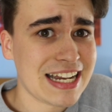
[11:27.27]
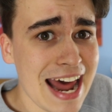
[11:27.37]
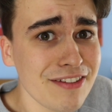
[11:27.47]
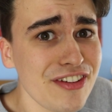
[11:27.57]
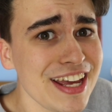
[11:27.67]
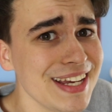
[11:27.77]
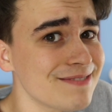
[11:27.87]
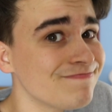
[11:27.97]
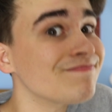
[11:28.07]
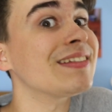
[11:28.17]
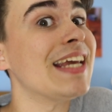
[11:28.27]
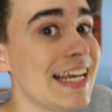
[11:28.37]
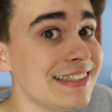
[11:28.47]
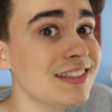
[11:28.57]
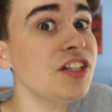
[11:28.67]
Iolanthe
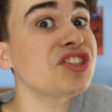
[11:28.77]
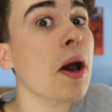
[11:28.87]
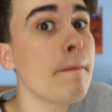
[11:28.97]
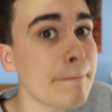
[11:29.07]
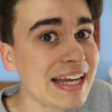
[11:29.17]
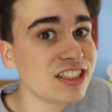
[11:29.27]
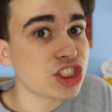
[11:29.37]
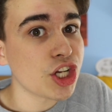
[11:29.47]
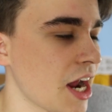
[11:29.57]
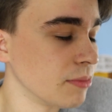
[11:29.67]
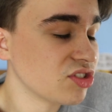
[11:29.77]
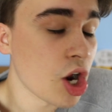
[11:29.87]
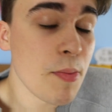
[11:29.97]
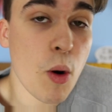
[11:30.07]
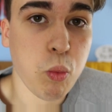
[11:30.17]
isn't mentioned. And I'm
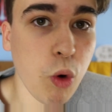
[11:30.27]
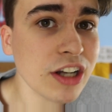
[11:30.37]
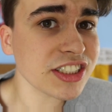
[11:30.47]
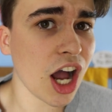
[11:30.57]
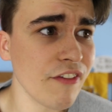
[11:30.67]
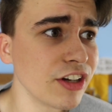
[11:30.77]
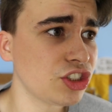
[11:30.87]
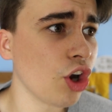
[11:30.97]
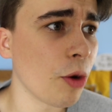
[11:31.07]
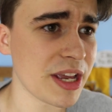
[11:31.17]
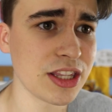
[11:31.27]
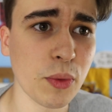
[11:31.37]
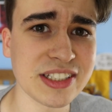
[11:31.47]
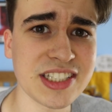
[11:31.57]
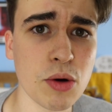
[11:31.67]
sorry, but what other job in the
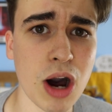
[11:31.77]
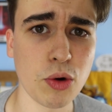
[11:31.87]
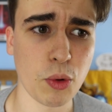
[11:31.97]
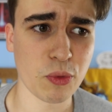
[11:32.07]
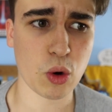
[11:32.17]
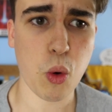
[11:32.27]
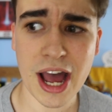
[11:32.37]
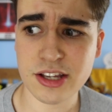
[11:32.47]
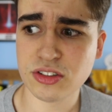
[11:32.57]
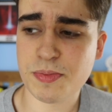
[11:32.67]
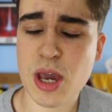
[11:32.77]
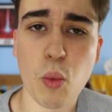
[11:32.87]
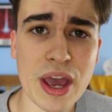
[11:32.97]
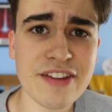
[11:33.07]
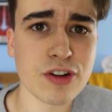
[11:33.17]
wizarding world would require you to be
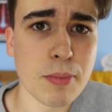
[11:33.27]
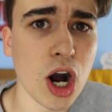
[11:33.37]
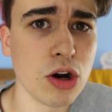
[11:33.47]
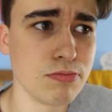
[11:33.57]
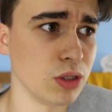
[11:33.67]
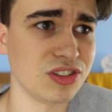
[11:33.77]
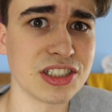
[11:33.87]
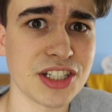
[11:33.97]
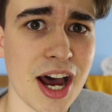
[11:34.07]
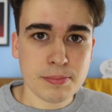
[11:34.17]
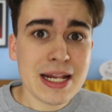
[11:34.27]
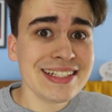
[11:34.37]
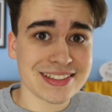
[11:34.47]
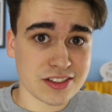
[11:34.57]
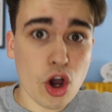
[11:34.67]
away from home most of the time?
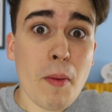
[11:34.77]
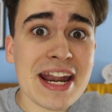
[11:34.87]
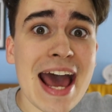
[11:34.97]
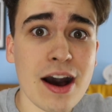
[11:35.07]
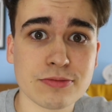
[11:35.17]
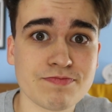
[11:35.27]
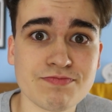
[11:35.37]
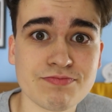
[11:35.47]
Please, comment now.